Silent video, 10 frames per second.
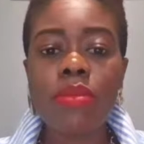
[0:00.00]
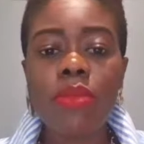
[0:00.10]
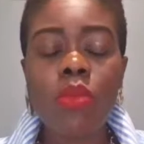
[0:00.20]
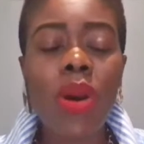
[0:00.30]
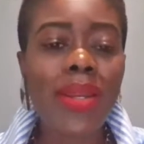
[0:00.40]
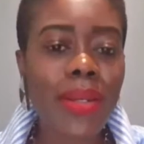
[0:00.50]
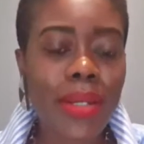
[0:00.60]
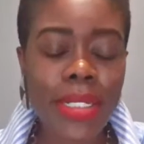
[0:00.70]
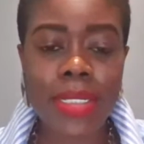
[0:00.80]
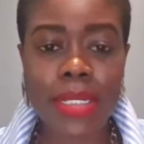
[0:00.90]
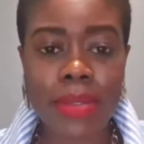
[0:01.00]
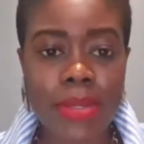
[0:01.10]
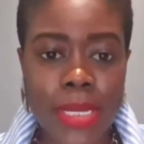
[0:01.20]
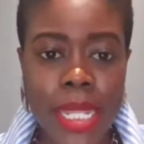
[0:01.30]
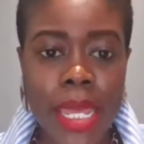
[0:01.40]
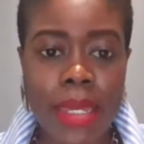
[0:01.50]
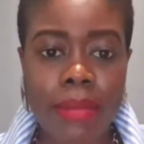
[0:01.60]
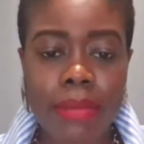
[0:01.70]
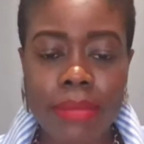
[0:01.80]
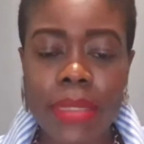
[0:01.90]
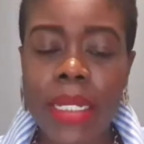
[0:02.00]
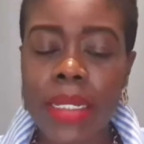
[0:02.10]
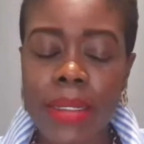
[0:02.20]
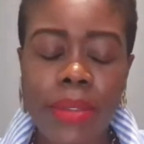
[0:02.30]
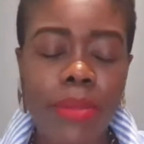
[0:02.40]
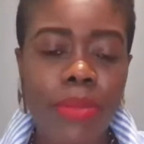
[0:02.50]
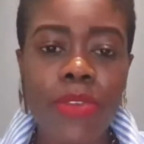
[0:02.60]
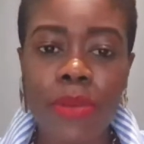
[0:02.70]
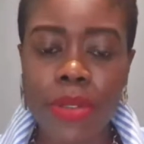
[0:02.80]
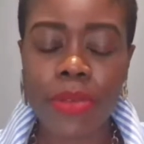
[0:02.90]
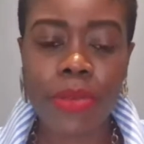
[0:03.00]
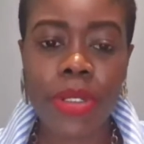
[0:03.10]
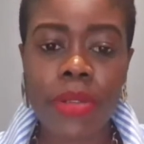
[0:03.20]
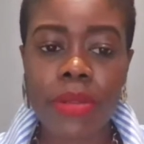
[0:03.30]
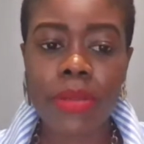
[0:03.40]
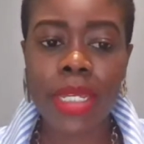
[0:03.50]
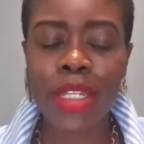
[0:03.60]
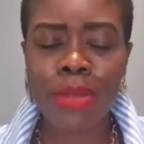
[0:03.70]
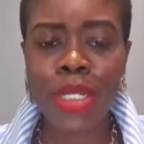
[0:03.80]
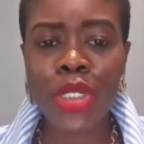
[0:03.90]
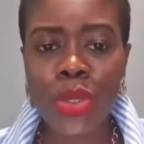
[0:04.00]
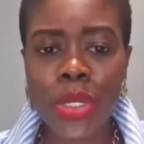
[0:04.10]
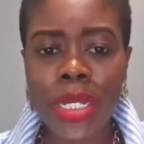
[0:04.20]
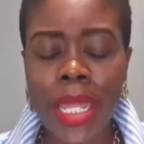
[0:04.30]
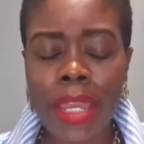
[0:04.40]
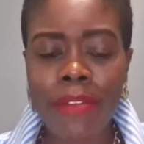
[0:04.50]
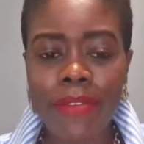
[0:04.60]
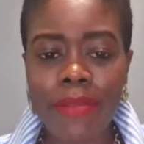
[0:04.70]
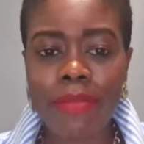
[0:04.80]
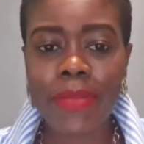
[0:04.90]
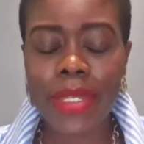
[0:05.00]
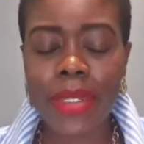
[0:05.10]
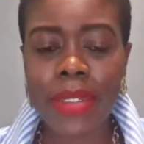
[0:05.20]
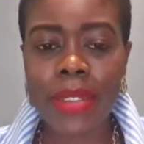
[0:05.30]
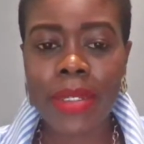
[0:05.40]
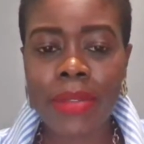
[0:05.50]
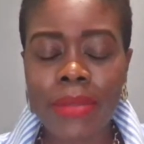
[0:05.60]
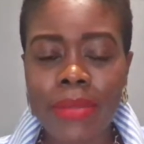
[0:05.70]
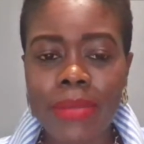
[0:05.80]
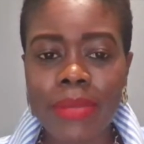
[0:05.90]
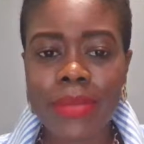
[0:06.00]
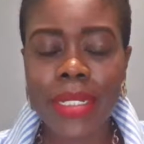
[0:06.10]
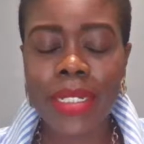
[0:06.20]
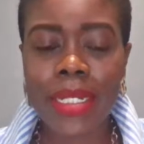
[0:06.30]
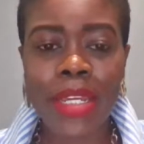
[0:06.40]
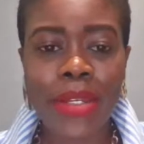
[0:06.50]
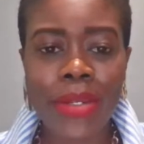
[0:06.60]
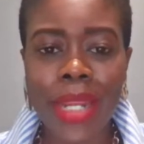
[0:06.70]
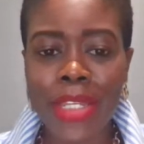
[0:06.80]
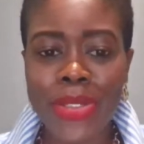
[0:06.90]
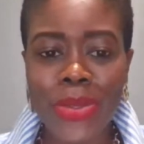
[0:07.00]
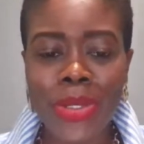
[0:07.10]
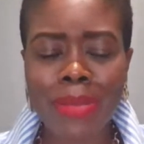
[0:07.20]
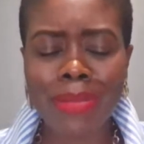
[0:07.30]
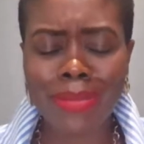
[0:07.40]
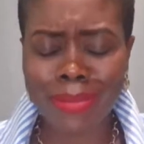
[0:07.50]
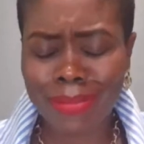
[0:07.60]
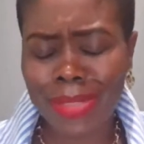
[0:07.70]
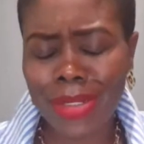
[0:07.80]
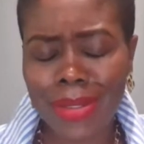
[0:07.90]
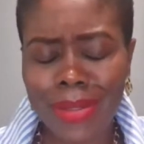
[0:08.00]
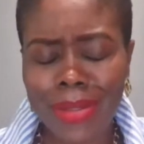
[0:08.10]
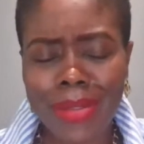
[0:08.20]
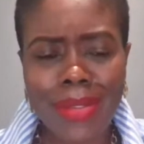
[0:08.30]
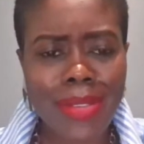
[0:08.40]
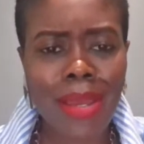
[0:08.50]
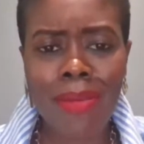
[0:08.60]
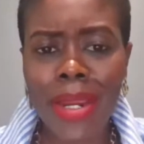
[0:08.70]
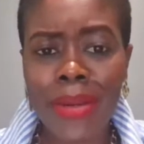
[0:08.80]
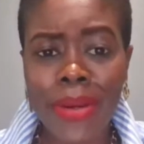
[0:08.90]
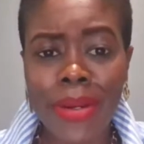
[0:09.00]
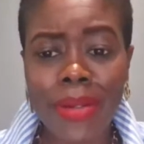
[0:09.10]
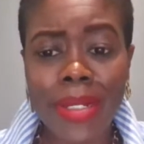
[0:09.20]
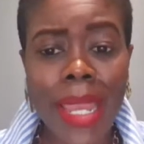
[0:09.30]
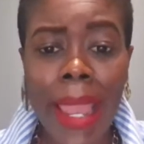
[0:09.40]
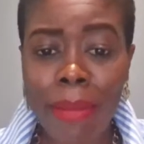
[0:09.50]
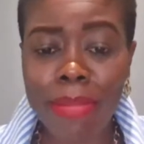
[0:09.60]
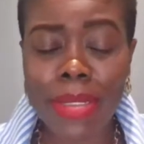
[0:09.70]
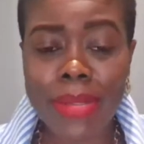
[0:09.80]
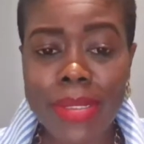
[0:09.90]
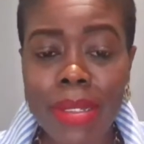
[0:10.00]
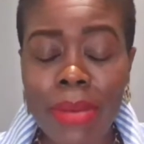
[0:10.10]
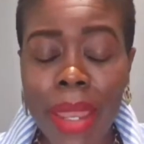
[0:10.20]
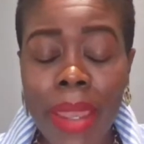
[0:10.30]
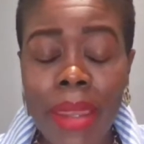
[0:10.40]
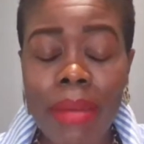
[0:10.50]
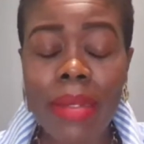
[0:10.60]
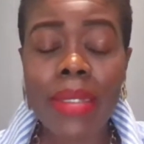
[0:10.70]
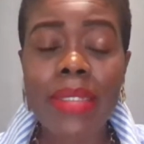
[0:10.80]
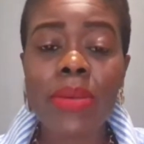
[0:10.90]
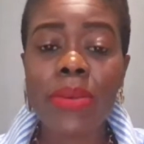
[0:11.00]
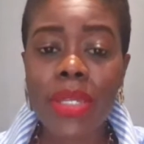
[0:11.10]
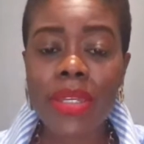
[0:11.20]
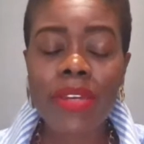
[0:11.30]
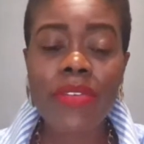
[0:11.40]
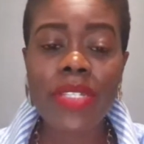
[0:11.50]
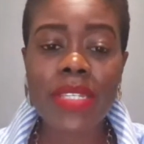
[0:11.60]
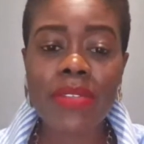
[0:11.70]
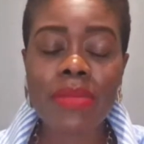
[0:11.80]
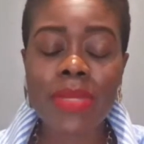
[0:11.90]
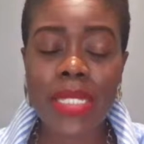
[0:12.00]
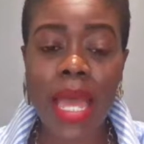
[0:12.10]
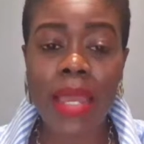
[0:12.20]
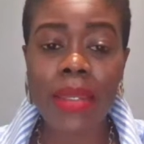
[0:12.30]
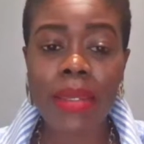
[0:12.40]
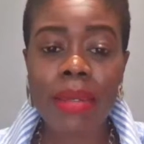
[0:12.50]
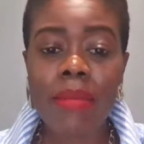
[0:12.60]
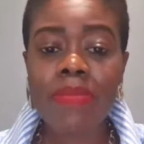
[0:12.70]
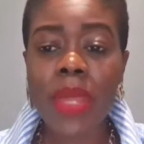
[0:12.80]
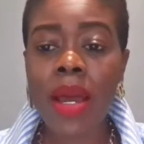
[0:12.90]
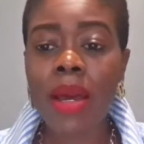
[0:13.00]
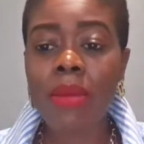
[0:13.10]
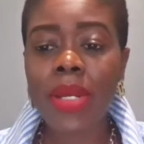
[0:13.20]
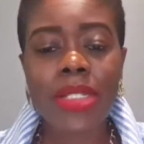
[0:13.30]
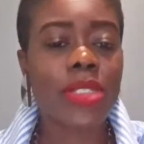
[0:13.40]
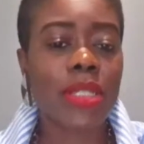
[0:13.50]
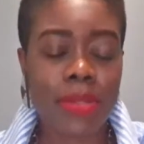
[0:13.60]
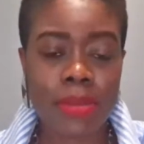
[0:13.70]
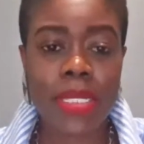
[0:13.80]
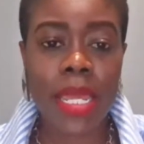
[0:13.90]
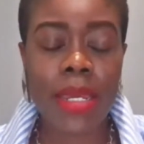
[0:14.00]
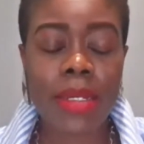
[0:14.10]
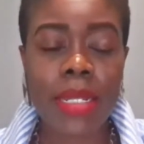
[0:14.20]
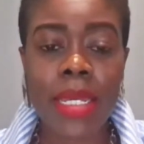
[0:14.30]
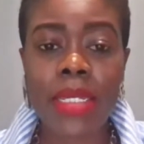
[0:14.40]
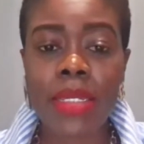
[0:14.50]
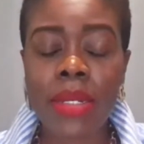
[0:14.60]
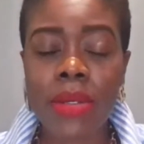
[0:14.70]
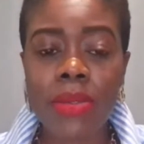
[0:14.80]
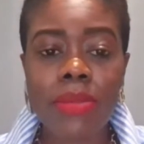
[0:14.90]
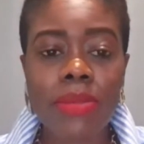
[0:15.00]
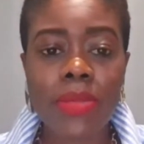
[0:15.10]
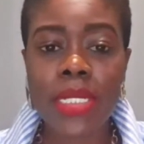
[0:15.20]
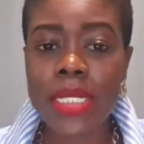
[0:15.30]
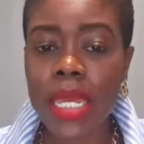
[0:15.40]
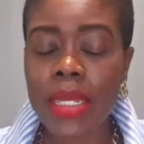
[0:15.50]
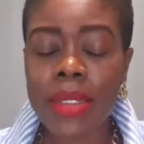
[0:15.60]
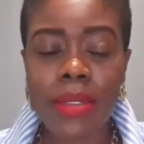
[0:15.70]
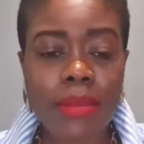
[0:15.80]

cut yourself some slack, like for real, for real. Like you've been enjoying your life, you know, eating that good ice cream. It's all right, girl. It happens, okay. So give yourself some slack, cut yourself some slack, like just like